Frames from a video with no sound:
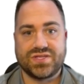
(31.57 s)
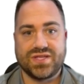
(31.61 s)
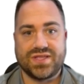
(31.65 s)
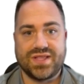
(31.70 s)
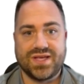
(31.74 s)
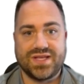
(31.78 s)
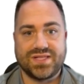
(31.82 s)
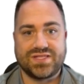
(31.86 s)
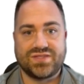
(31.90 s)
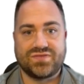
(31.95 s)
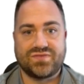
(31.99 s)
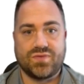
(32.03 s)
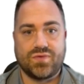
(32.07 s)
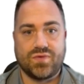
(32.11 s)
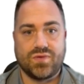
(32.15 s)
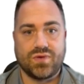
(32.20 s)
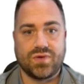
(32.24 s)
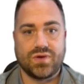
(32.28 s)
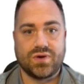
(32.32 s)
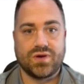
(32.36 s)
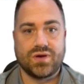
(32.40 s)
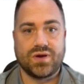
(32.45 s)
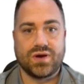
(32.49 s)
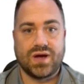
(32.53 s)
and that's
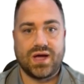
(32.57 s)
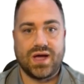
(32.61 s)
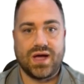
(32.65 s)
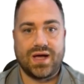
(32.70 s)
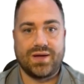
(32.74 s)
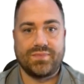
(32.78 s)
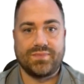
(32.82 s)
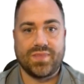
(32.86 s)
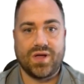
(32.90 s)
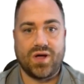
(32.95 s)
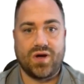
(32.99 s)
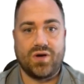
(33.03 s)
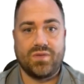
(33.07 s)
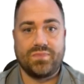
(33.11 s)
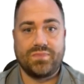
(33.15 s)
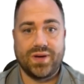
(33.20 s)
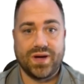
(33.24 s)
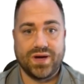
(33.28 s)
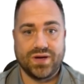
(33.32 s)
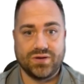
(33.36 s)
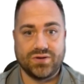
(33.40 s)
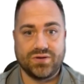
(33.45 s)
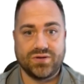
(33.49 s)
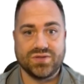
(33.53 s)
for all
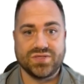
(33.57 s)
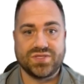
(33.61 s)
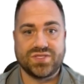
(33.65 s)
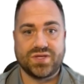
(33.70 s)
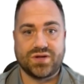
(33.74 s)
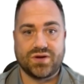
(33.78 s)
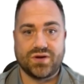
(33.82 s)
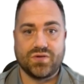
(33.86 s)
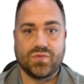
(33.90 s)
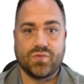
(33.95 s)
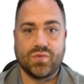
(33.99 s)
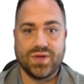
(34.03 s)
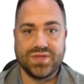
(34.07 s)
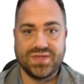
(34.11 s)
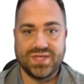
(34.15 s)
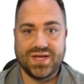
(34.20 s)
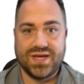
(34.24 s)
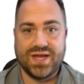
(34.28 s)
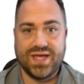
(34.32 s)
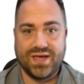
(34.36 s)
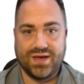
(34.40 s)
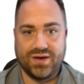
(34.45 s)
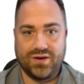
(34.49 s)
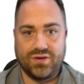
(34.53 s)
perils that aren't wind and
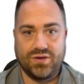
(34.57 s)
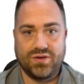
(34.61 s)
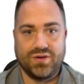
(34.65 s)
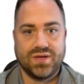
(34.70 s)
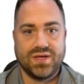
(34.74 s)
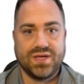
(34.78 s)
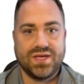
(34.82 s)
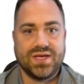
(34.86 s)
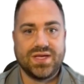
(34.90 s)
hail,